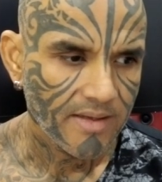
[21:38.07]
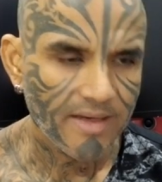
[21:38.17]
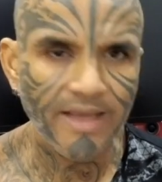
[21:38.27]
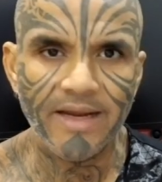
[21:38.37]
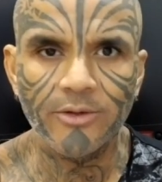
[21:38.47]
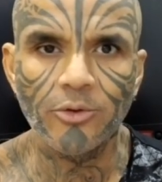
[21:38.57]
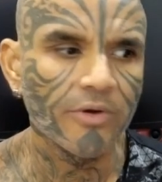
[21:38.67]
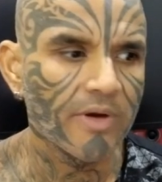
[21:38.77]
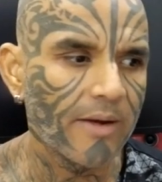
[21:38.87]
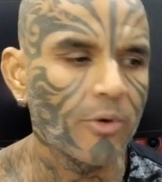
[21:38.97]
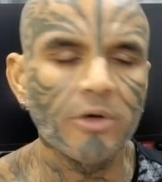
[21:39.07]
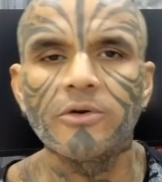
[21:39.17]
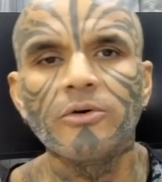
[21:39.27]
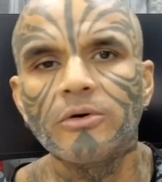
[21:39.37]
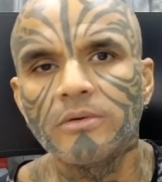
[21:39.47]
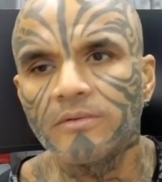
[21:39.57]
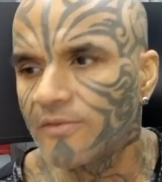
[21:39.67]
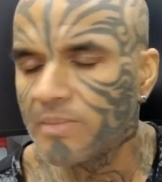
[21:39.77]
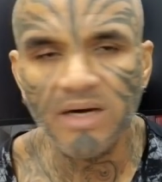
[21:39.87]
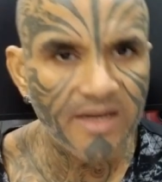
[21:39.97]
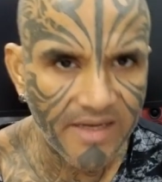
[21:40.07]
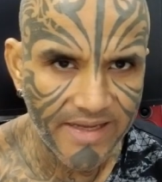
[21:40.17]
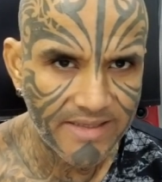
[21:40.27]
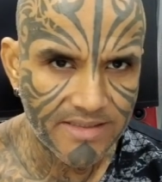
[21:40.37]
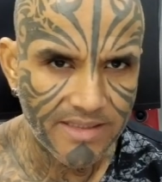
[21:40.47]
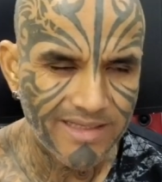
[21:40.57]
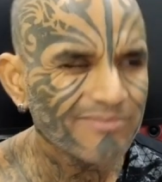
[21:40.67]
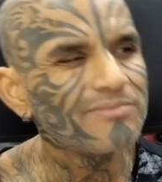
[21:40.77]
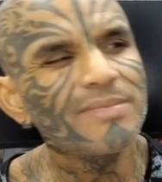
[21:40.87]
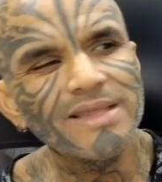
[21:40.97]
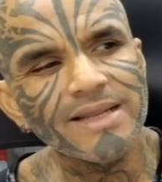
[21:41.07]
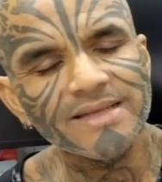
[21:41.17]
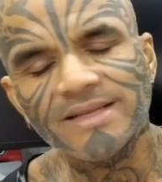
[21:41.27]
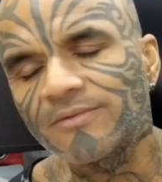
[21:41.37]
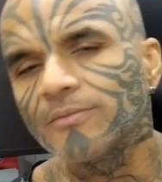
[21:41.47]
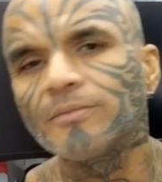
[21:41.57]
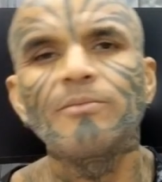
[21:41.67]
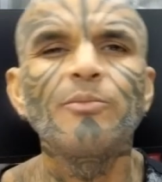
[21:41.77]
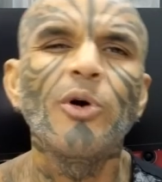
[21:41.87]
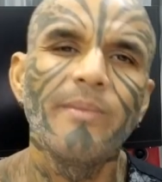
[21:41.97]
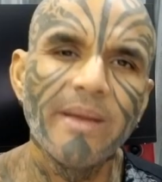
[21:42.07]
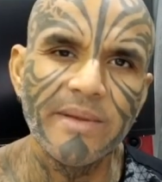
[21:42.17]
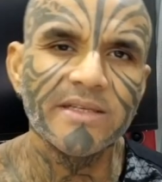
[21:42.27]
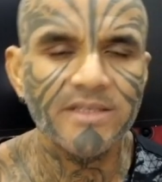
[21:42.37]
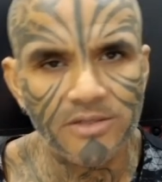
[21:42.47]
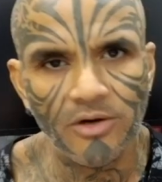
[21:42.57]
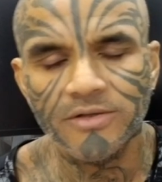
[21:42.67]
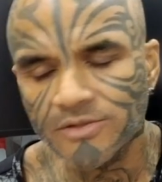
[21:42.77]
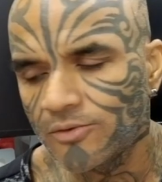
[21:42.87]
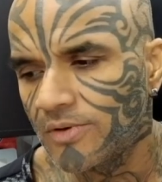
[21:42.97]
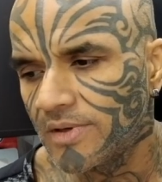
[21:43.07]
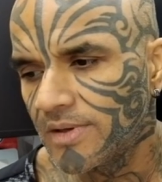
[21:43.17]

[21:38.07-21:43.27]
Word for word: Like I told you, I wanted to go for Burger King yesterday. But then I said, poor baby, she's gone to school.